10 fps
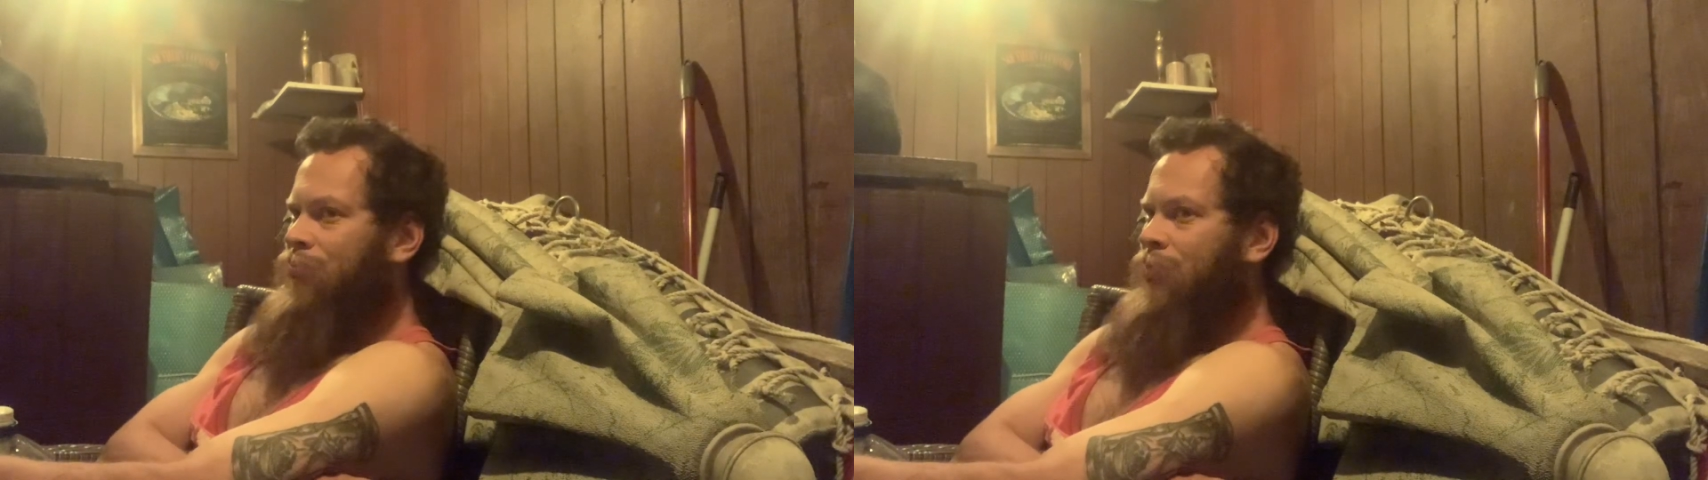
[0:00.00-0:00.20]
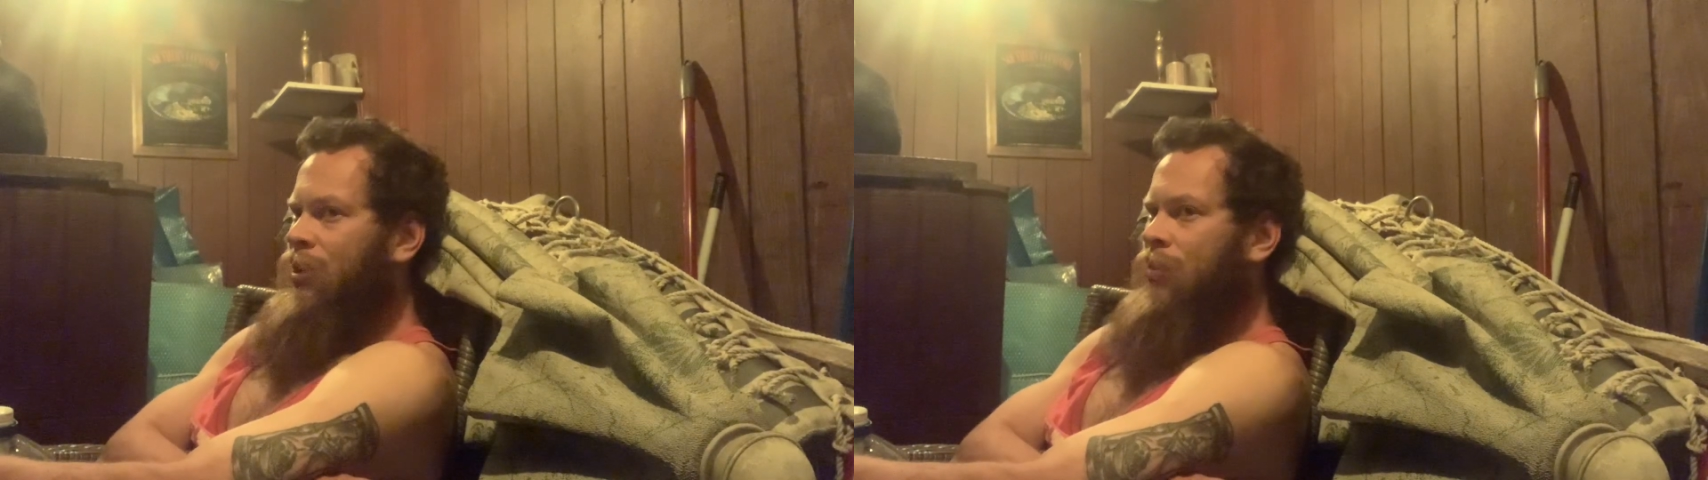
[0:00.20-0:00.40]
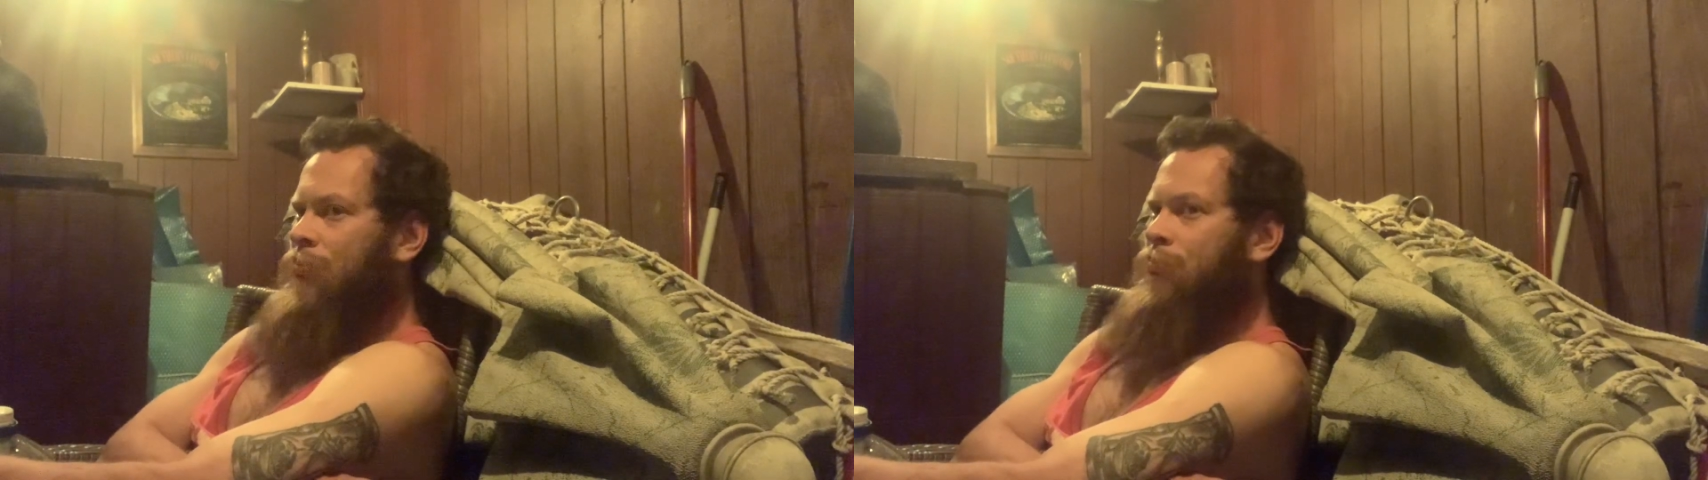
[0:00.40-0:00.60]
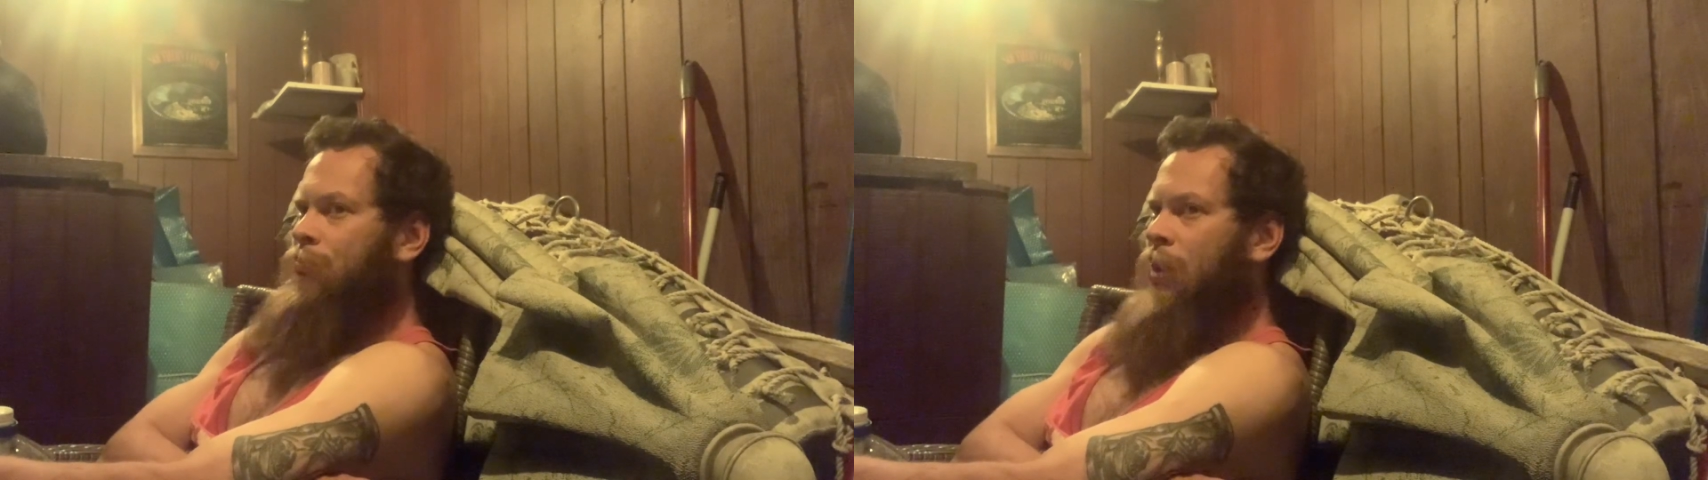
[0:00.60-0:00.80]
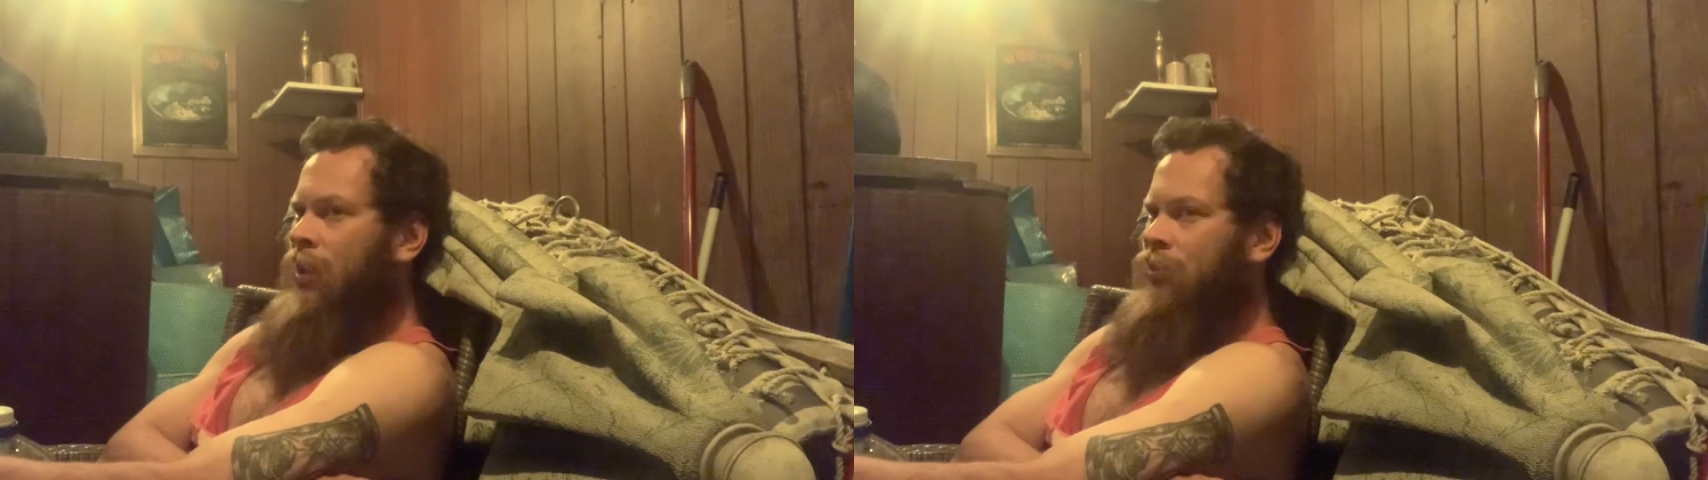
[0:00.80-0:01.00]
be
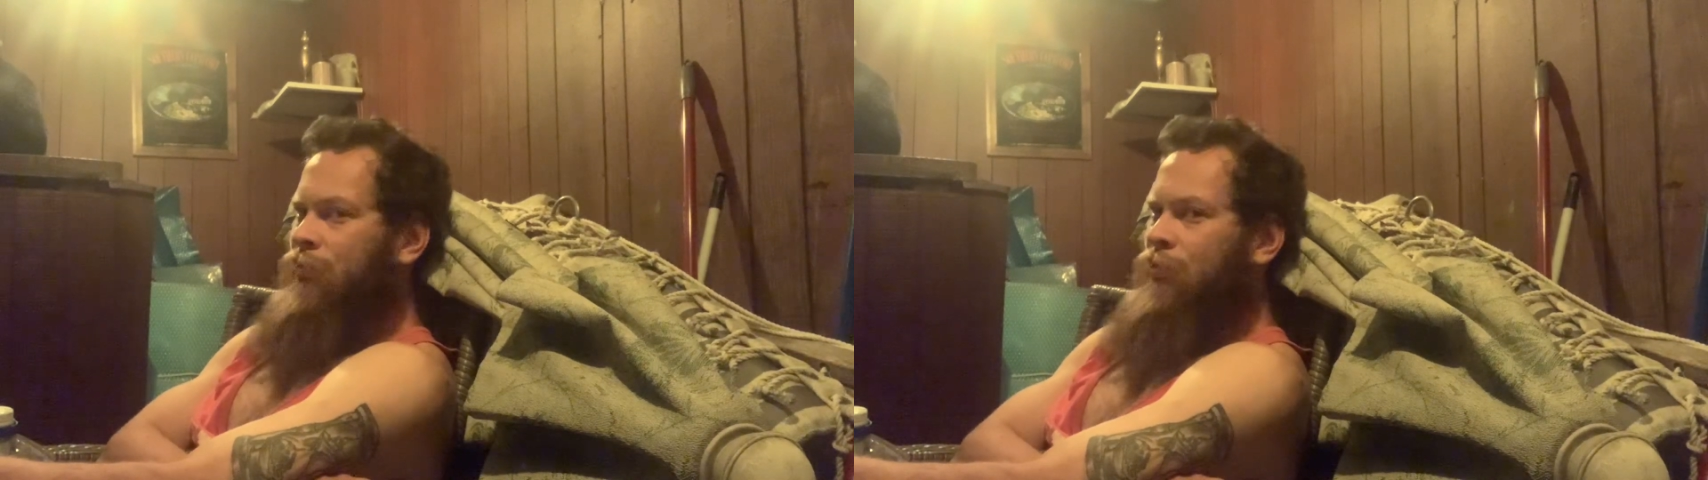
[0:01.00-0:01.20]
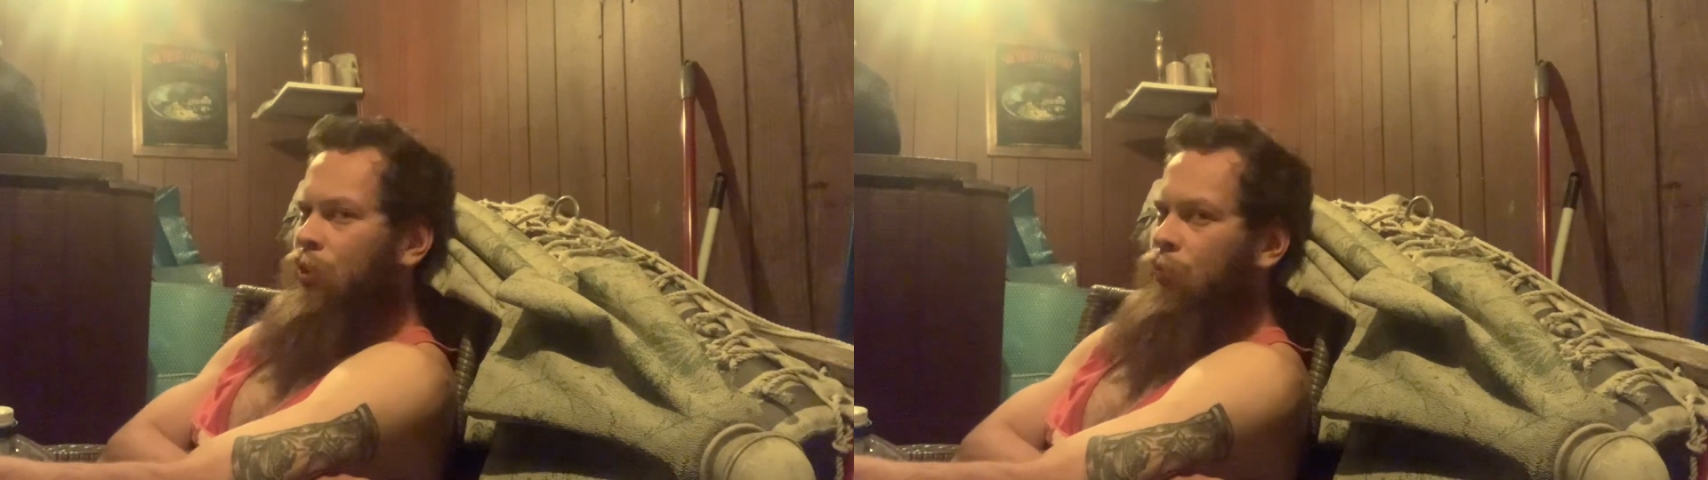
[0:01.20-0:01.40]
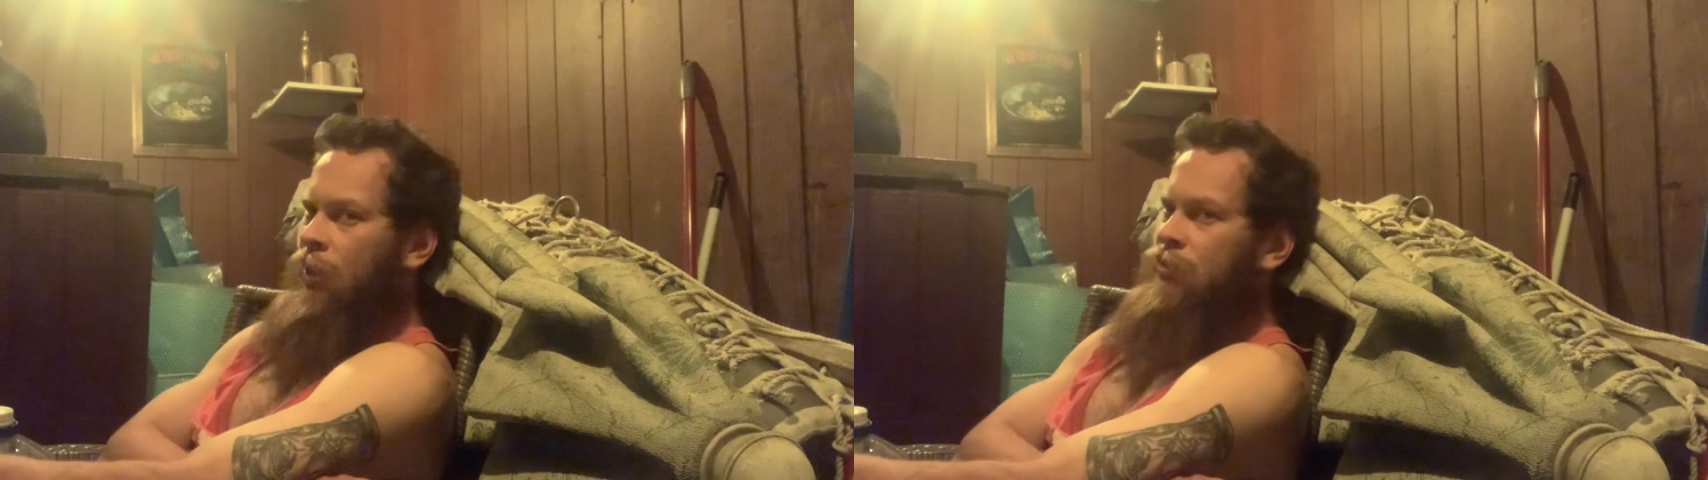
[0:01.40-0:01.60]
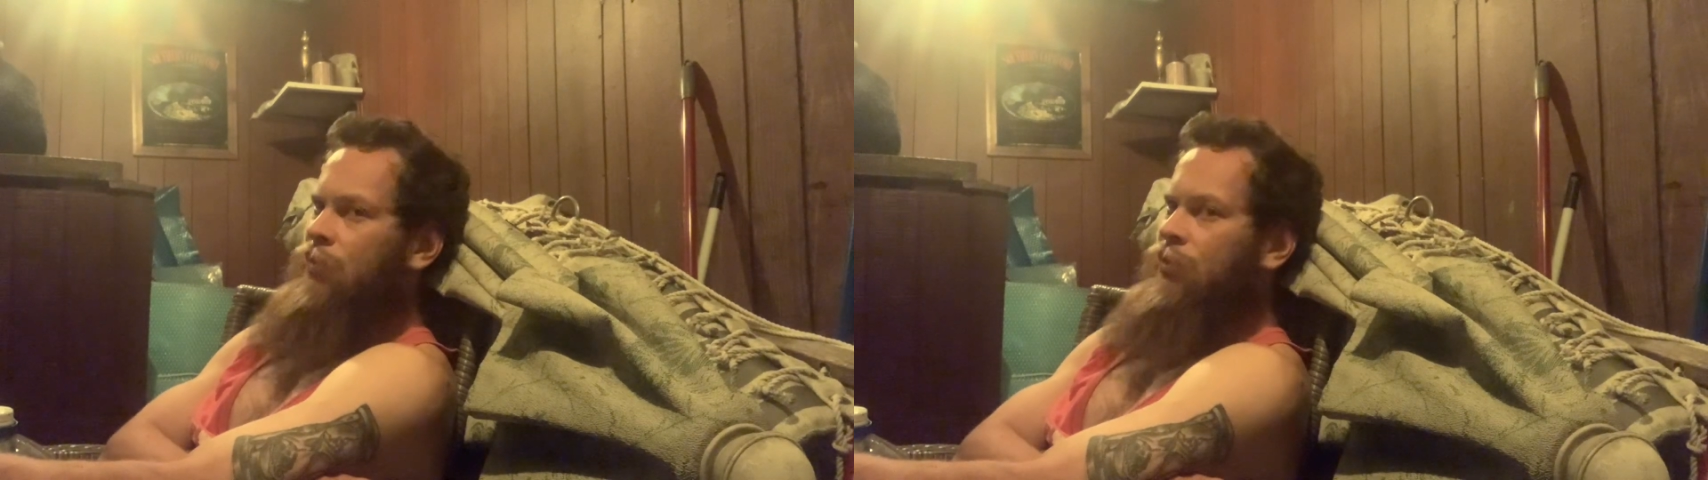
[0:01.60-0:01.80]
passive aggressive